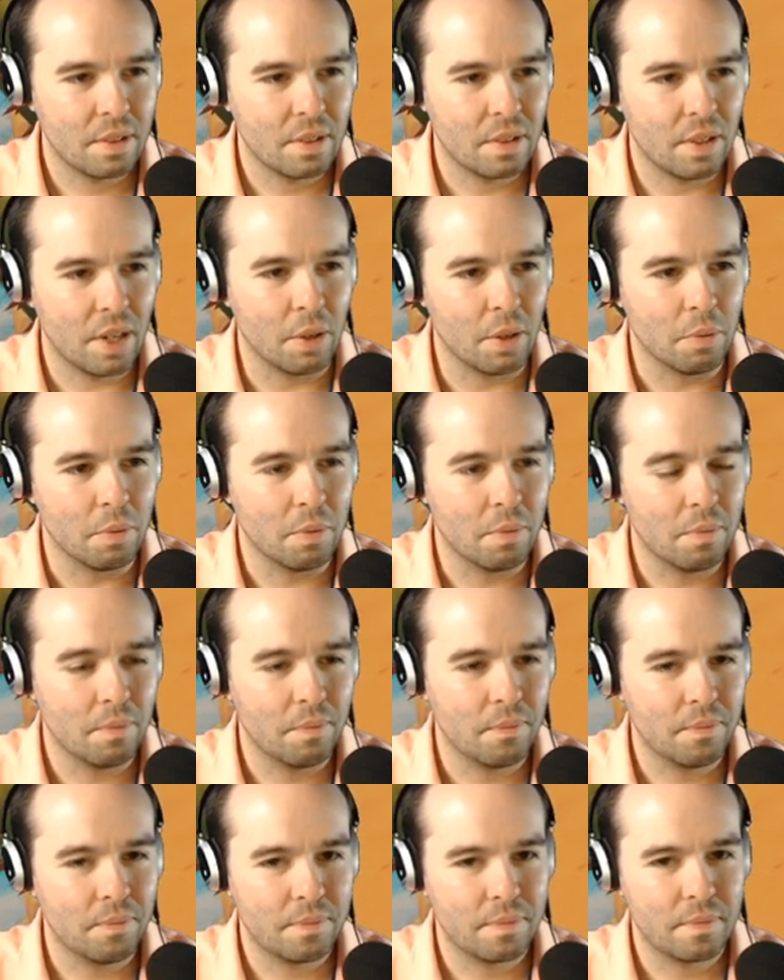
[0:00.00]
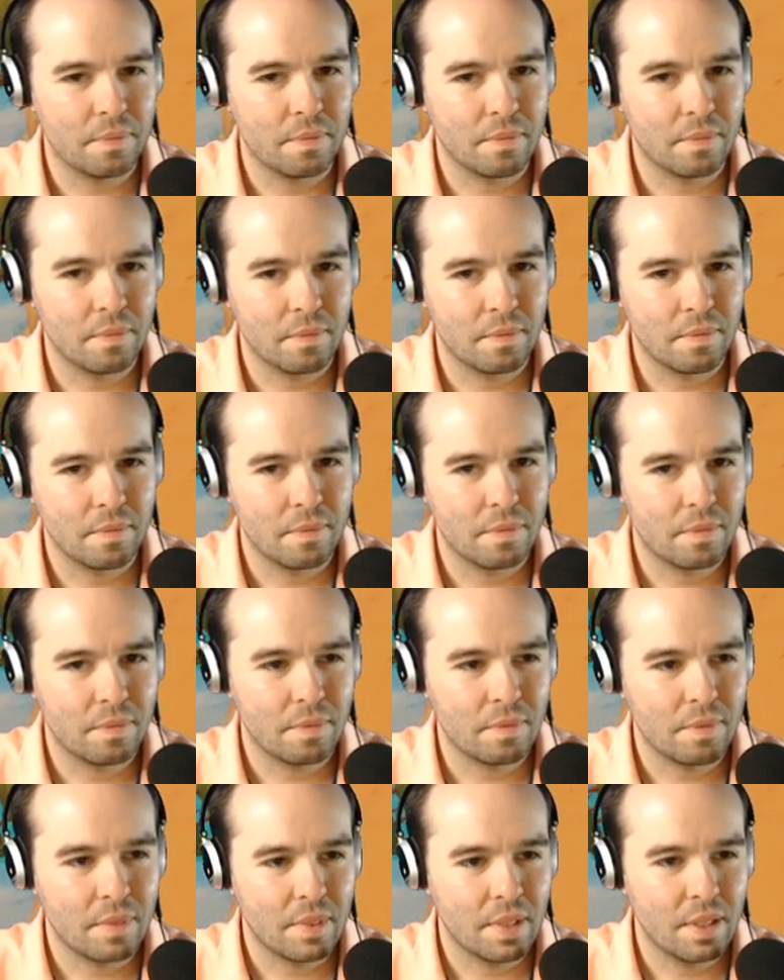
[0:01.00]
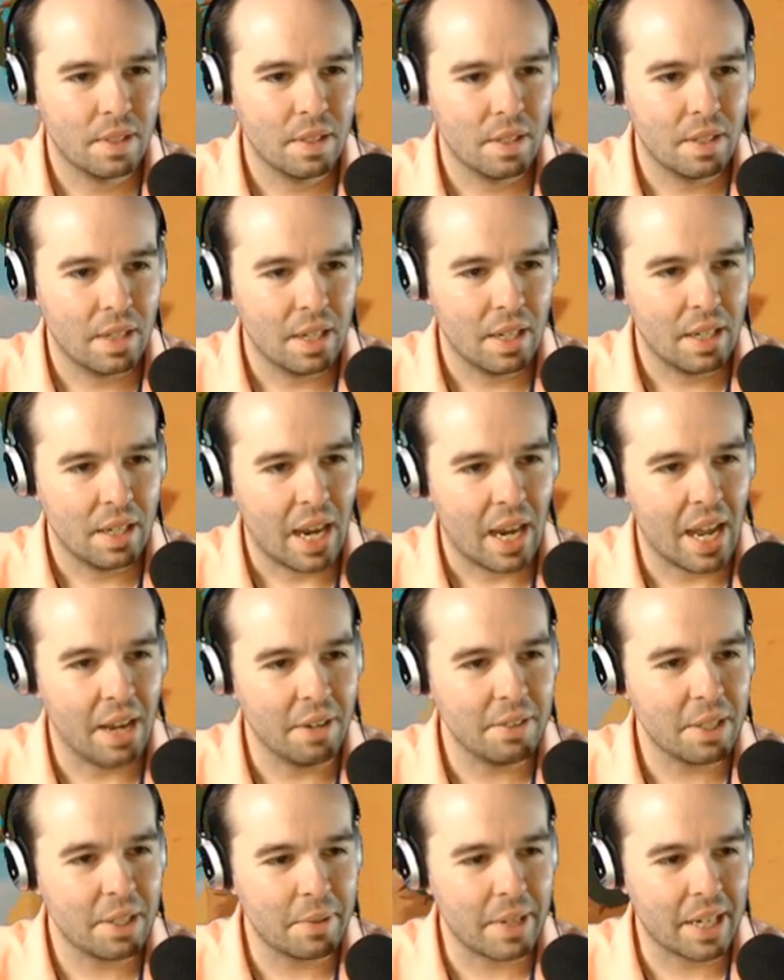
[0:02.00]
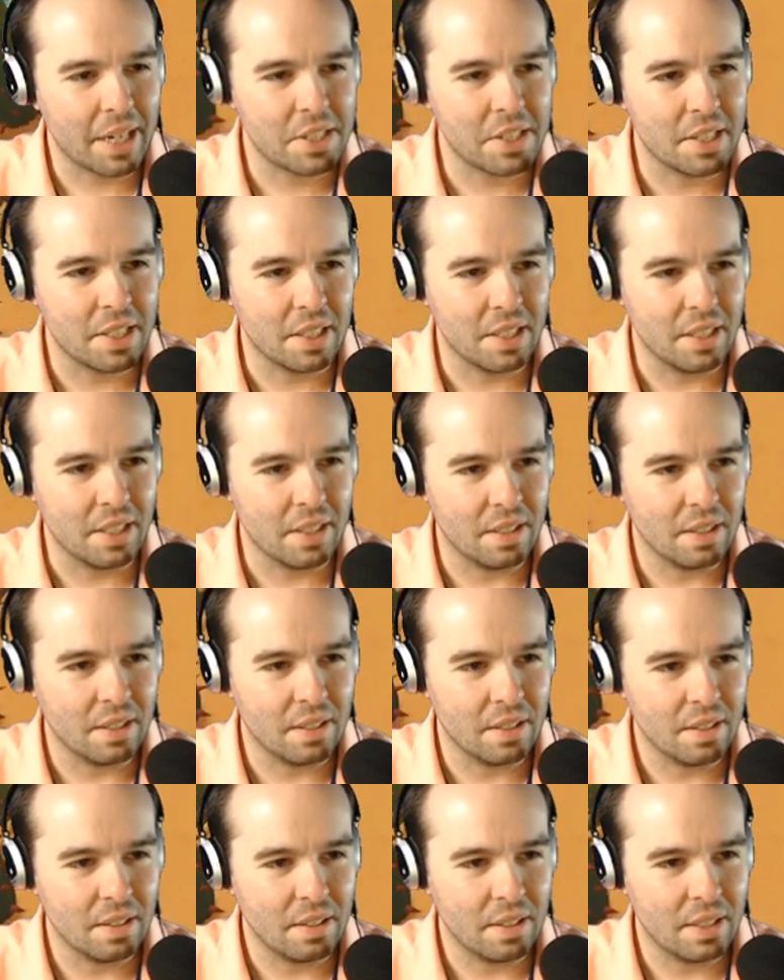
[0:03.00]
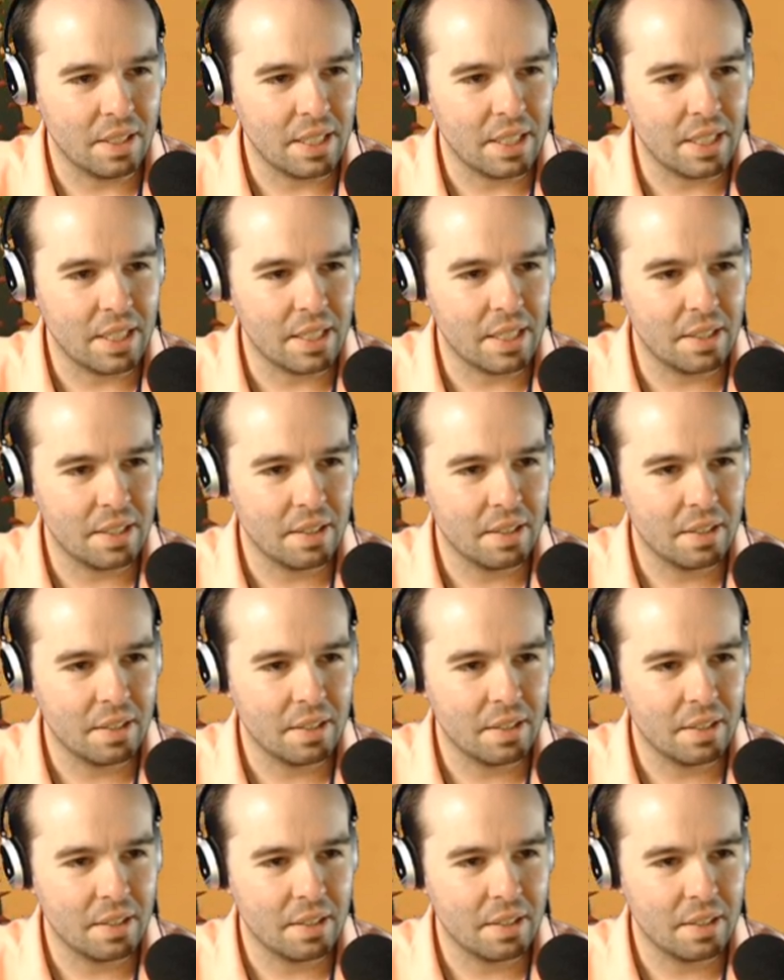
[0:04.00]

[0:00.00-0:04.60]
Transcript: roll it over to me. Oh. I don't think we actually need.